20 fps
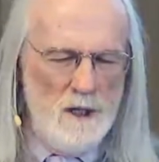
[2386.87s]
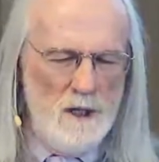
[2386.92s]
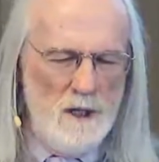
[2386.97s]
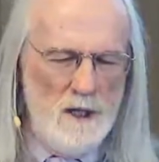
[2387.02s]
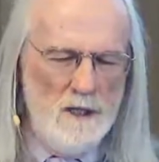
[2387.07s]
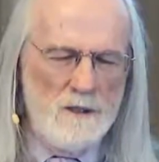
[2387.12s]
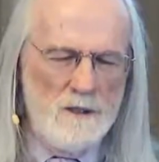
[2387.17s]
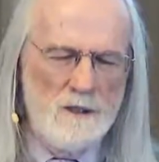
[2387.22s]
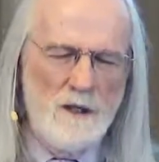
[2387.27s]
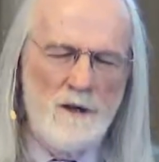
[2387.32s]

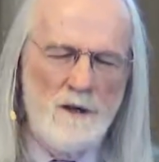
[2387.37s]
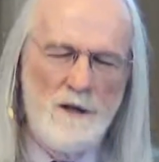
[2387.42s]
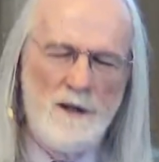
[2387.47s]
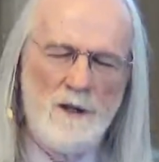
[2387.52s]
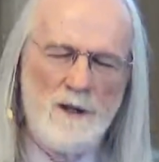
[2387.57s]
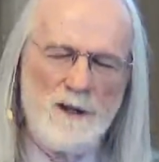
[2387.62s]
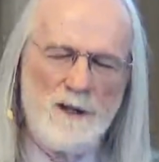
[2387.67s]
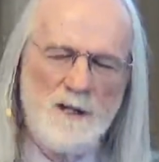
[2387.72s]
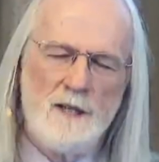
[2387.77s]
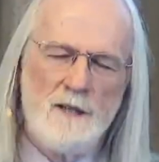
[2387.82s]
Is there the
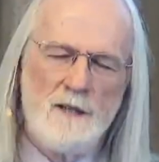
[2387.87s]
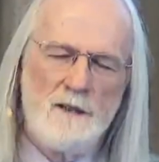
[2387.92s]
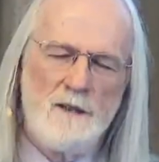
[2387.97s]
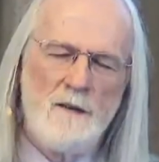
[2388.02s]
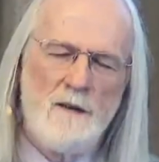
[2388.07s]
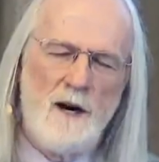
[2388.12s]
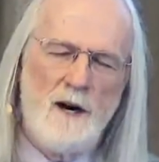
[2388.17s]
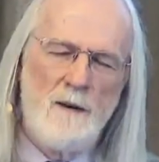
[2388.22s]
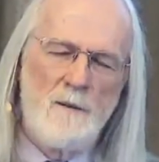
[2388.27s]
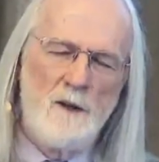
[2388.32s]
sense of
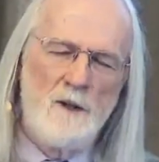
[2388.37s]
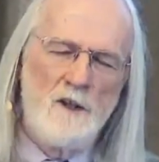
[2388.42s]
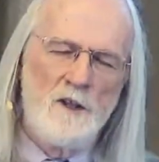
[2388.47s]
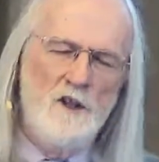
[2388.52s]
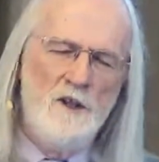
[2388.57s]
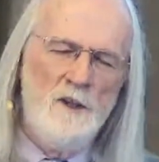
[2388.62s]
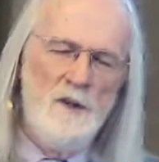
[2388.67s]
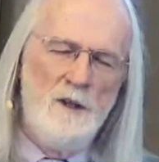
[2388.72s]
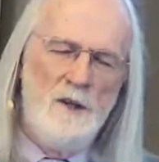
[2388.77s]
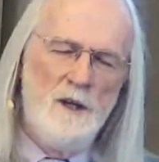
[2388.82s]

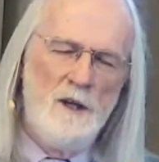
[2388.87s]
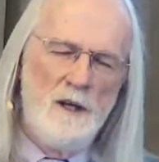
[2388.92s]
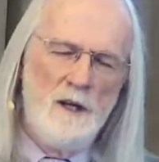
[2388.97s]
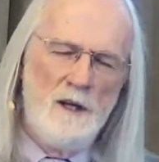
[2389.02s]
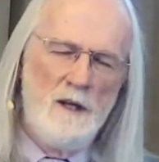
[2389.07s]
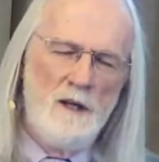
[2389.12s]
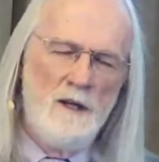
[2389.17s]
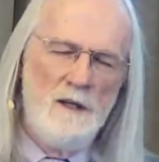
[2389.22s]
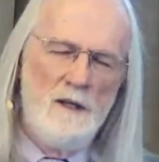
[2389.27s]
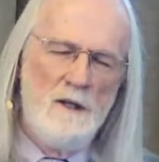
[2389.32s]
opportunity
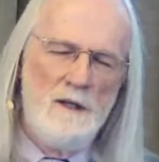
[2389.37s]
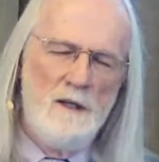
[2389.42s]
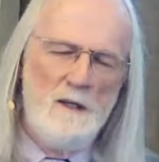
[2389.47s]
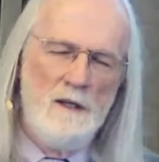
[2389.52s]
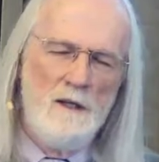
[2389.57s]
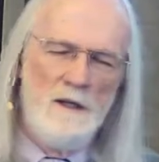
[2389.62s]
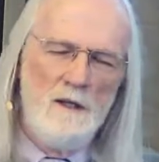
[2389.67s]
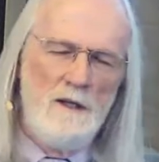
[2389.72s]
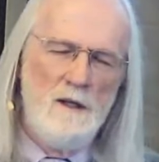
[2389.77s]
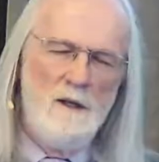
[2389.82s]

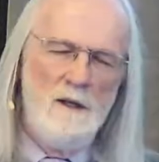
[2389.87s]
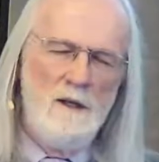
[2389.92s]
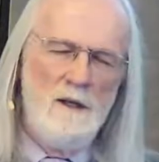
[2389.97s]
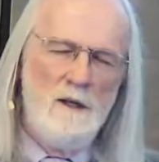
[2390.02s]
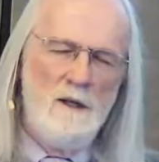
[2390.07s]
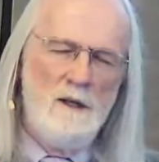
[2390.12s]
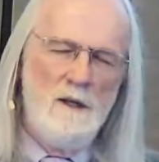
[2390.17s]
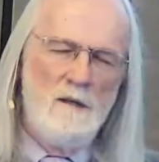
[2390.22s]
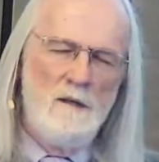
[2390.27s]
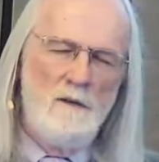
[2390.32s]

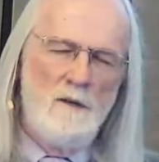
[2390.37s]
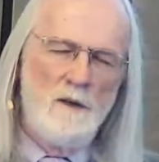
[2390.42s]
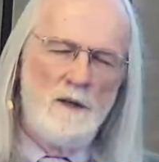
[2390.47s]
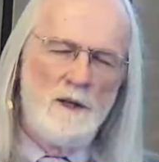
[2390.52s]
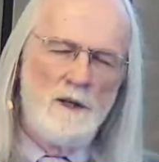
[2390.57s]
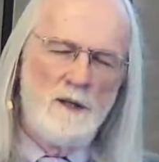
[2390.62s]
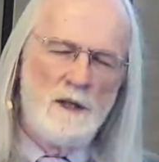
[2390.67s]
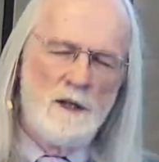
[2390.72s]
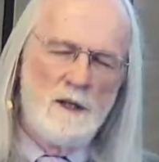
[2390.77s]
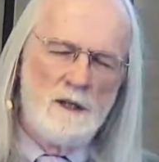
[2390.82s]
for
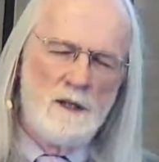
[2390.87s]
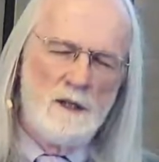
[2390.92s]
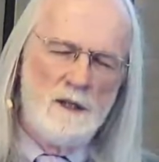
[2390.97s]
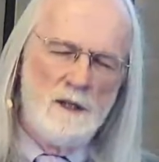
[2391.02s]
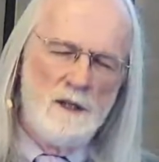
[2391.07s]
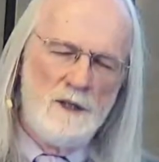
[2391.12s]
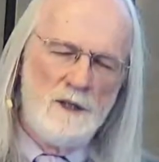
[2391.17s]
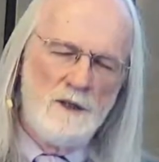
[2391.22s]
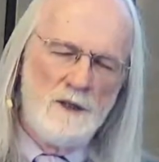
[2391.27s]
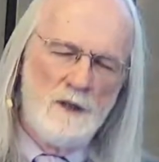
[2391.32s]
this
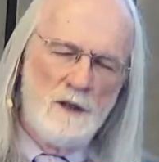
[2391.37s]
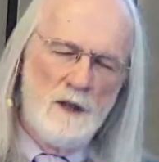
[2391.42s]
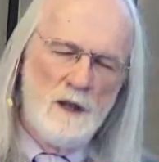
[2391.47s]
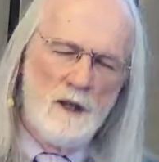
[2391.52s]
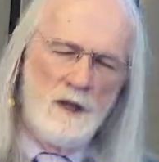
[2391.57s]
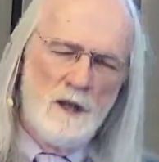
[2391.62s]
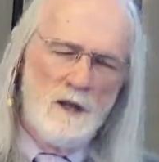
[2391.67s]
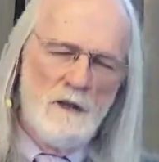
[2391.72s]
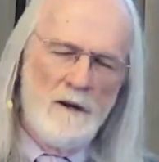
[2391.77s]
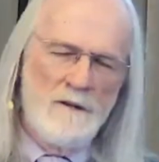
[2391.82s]
unconditional
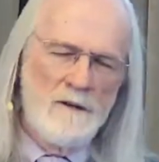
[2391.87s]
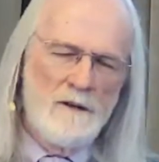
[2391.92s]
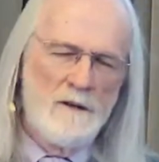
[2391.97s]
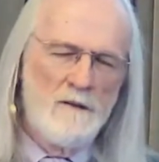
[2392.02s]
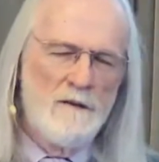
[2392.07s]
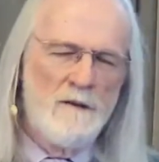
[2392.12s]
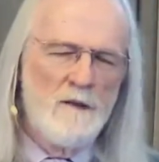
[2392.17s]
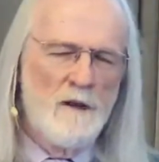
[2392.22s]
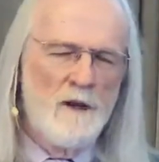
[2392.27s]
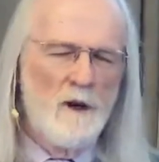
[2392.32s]
love to
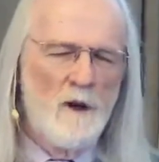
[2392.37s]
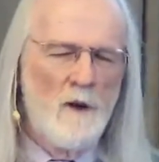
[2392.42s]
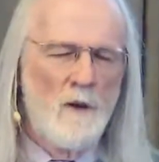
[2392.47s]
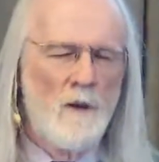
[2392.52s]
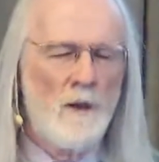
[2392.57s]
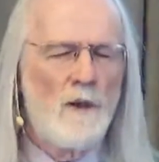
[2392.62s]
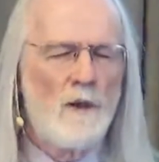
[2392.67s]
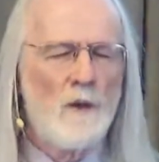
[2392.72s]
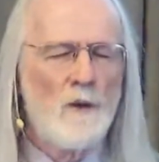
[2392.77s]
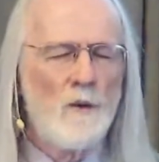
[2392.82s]
flow
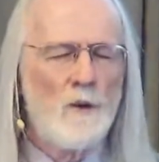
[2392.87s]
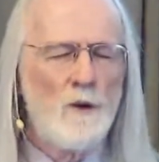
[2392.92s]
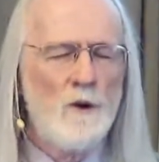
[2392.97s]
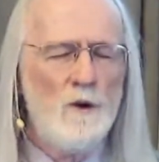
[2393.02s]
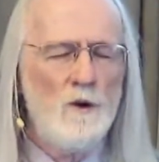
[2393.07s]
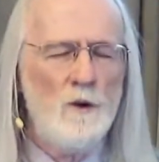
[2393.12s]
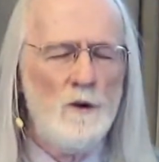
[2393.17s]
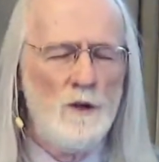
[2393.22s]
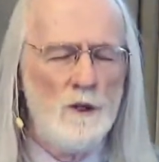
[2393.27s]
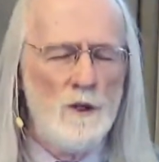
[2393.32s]

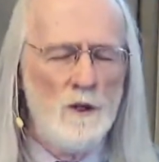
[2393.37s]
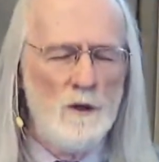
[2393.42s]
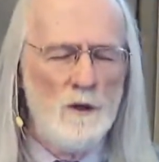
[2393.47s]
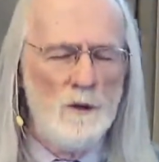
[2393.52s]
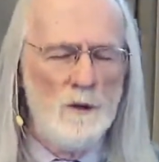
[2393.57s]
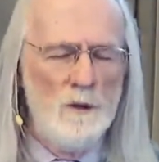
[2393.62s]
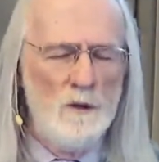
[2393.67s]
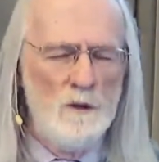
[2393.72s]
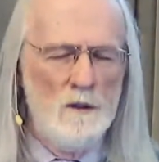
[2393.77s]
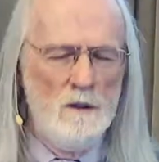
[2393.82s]
through you
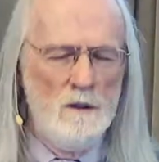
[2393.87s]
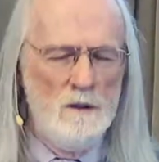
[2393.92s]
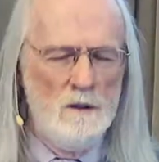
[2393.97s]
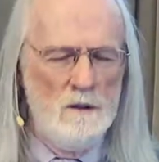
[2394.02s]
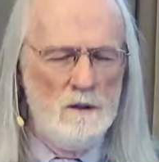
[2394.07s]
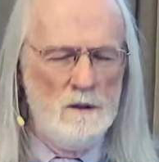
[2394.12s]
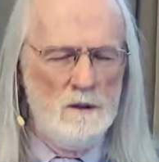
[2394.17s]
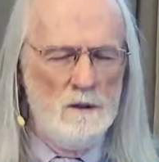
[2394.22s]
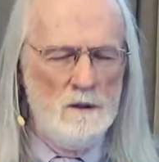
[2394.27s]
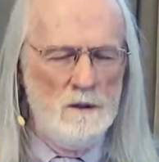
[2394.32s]

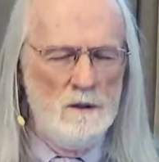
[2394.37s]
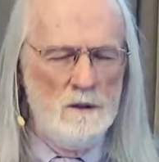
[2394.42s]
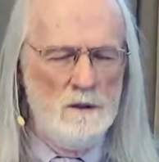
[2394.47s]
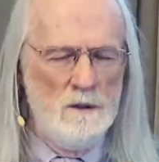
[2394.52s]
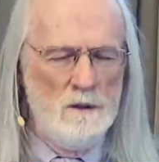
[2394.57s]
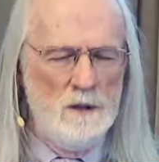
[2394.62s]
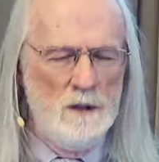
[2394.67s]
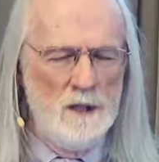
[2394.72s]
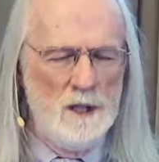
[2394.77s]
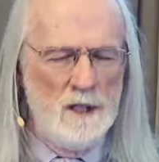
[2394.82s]

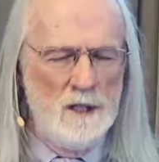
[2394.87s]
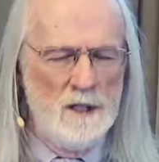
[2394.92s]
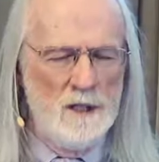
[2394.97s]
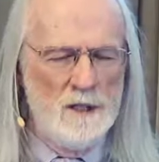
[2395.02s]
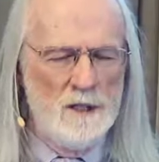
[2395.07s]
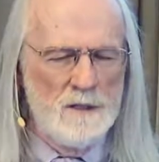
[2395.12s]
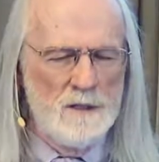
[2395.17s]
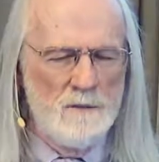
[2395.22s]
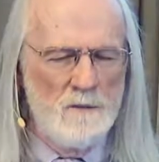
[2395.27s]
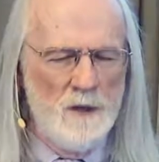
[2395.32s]
into
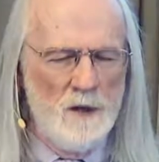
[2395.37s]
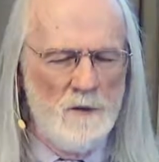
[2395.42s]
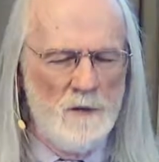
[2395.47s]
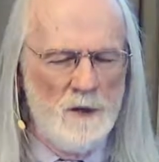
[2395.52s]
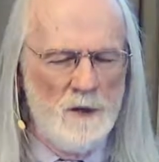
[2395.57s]
this moment?